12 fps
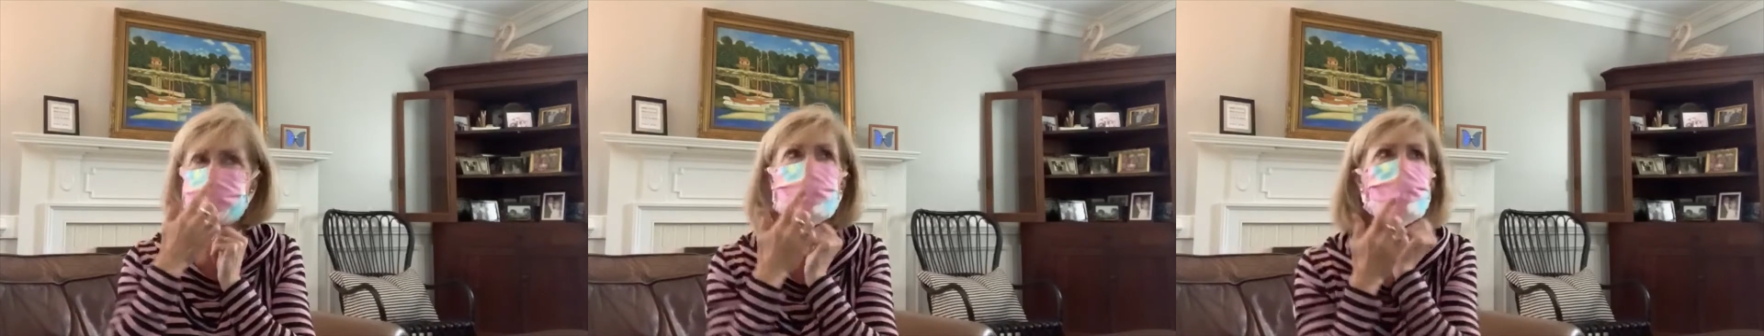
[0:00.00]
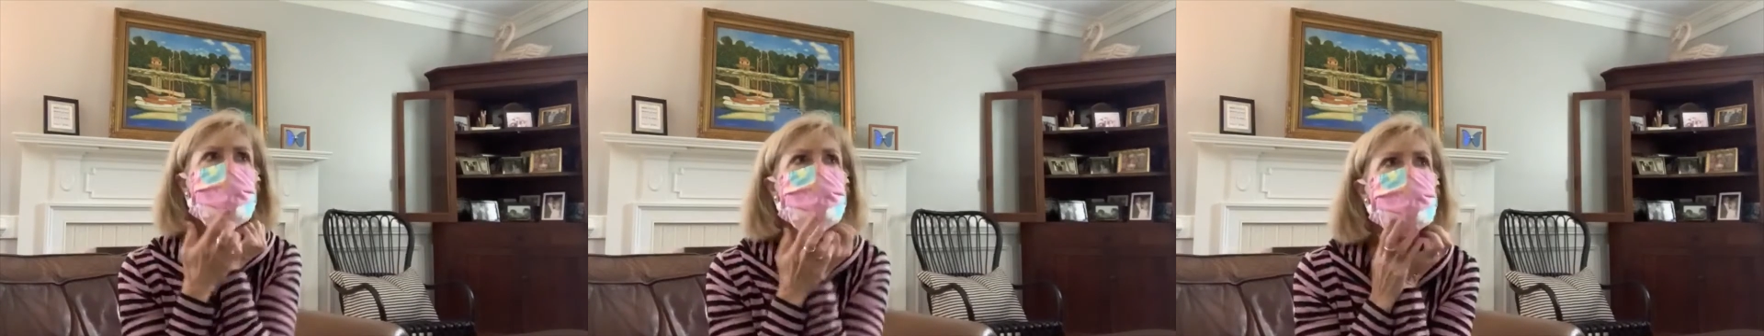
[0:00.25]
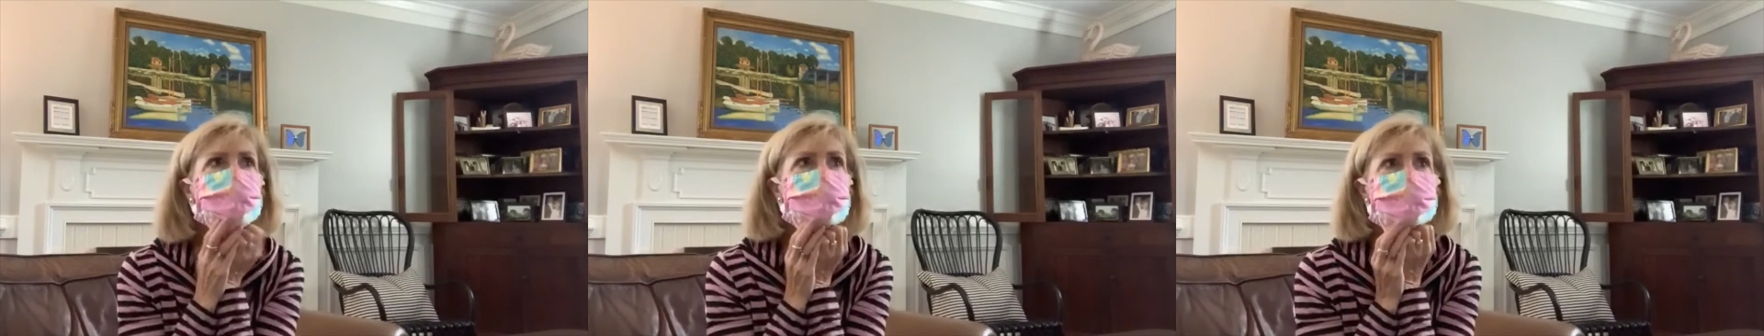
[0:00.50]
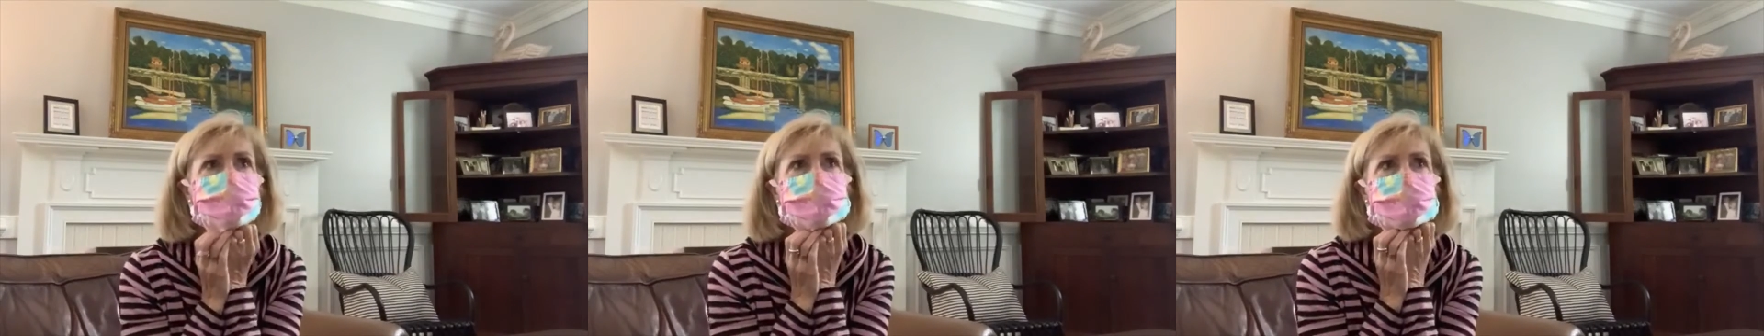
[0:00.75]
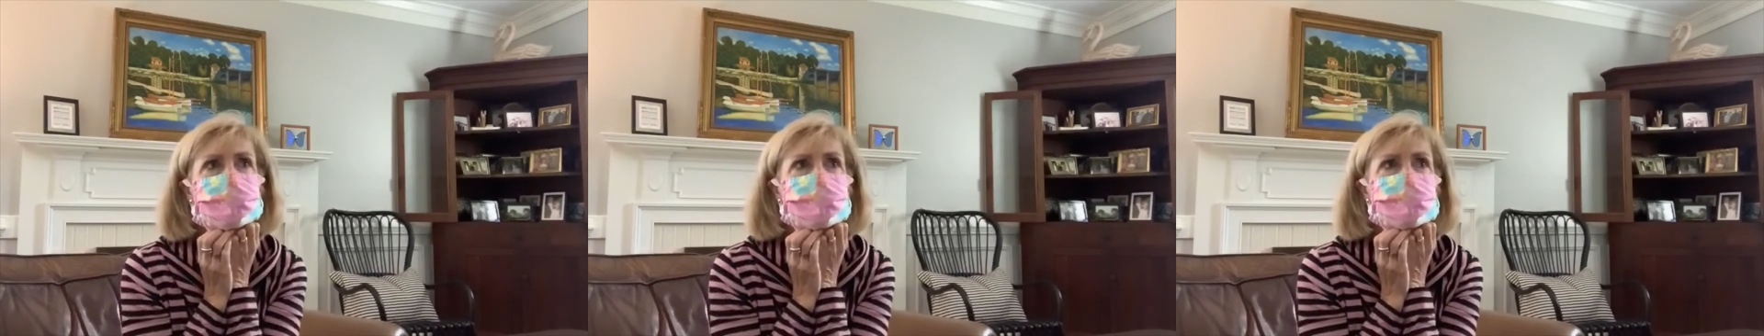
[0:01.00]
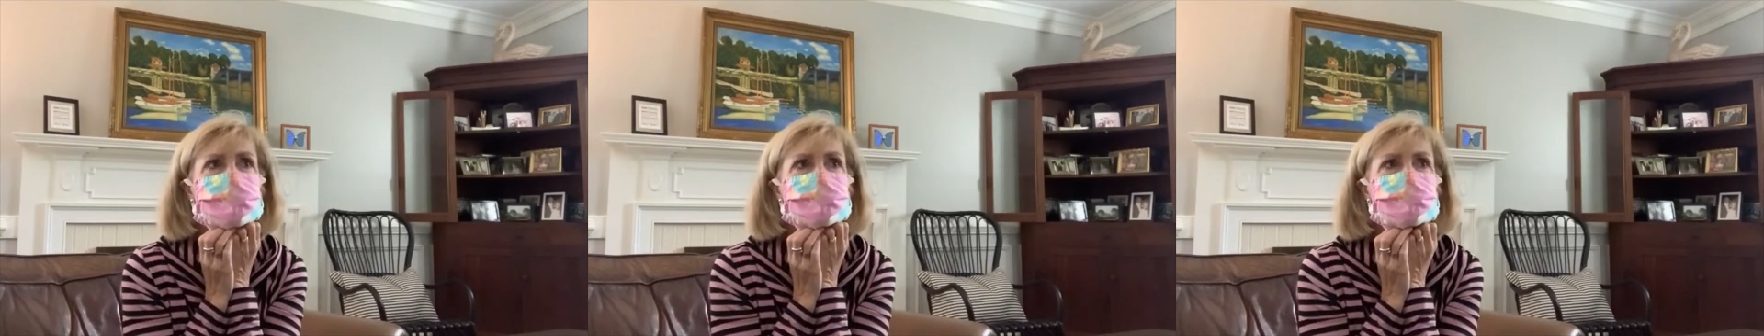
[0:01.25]
And what might
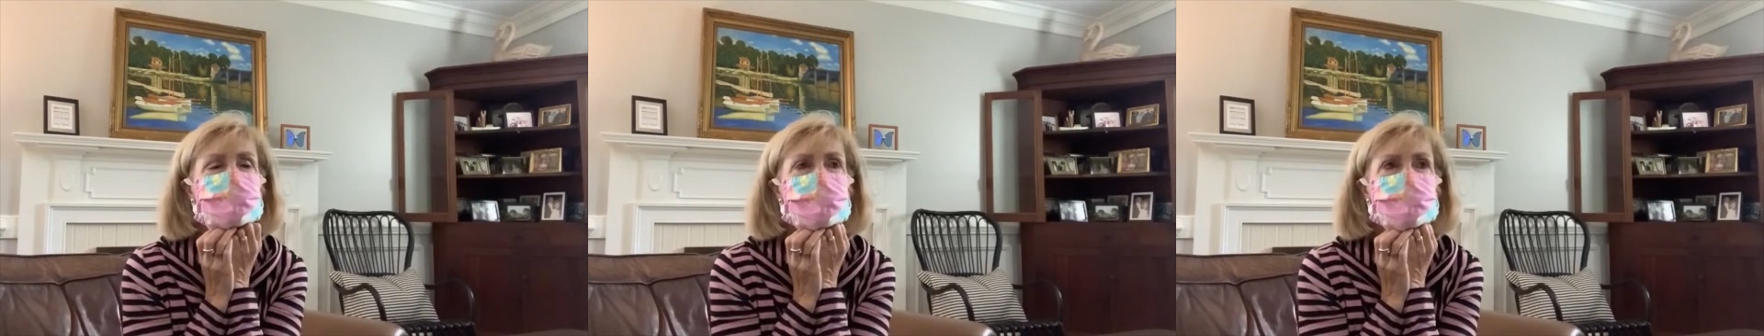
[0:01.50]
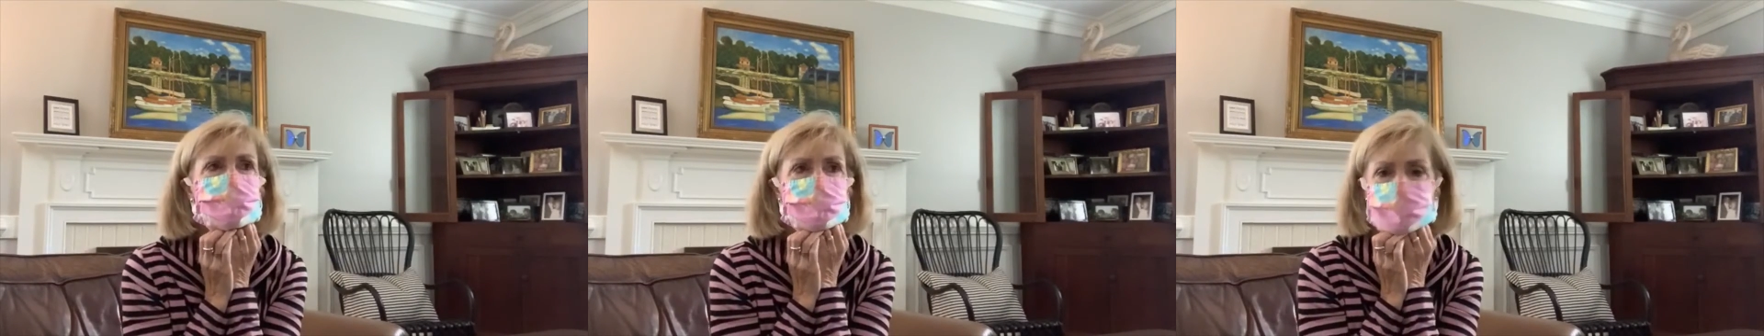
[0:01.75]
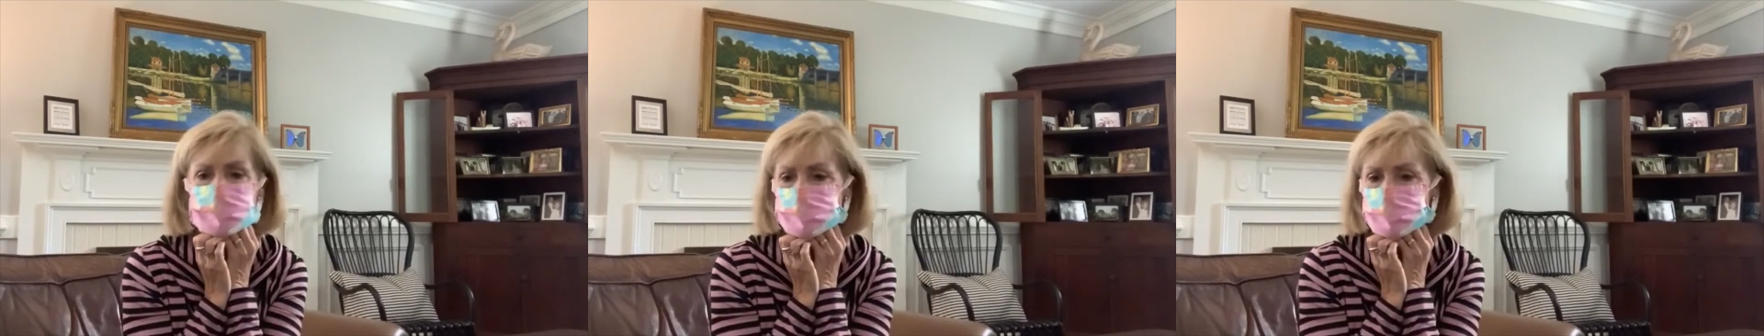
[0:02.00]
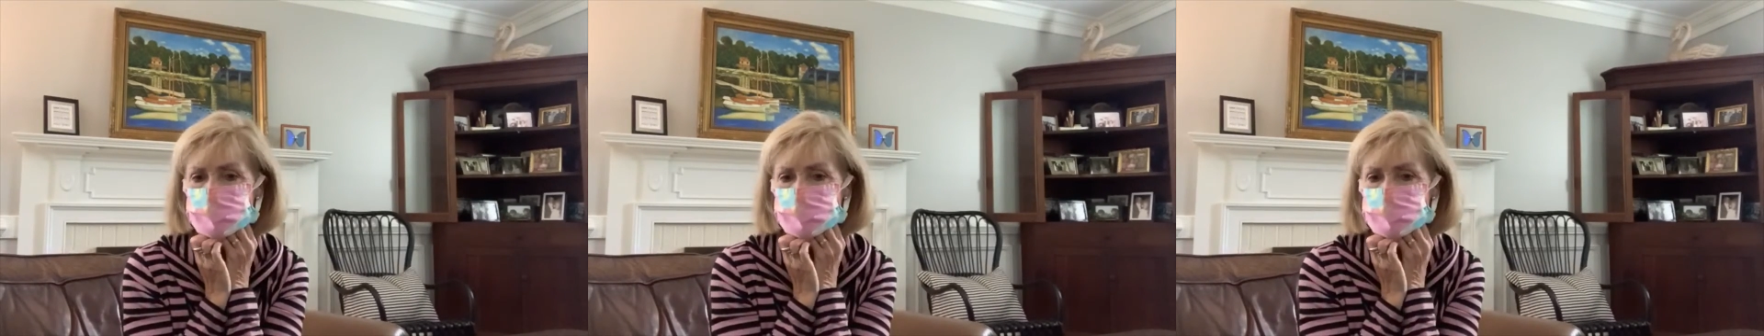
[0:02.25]
that represent?